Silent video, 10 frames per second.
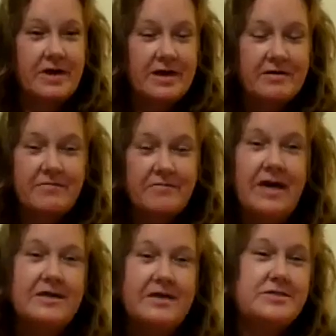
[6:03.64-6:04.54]
come back
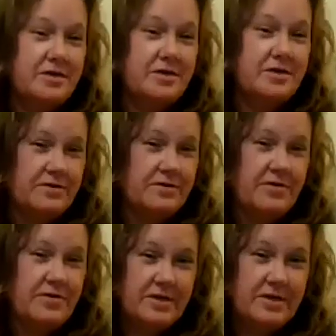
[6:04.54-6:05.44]
to you, and I plan
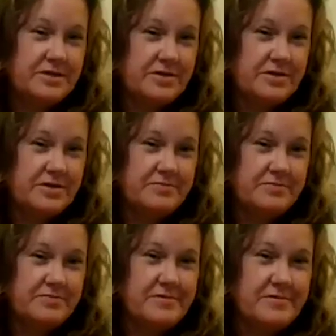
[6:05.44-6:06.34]
to
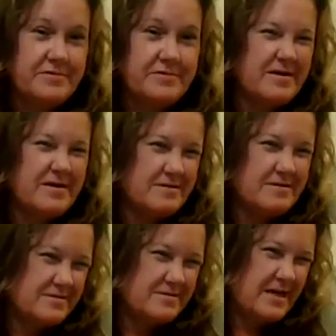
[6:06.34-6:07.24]
around
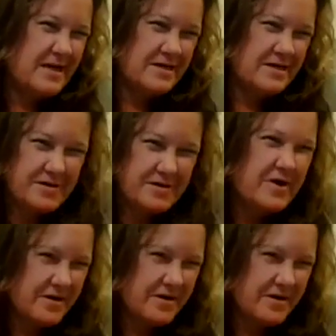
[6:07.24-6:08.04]
that year mark,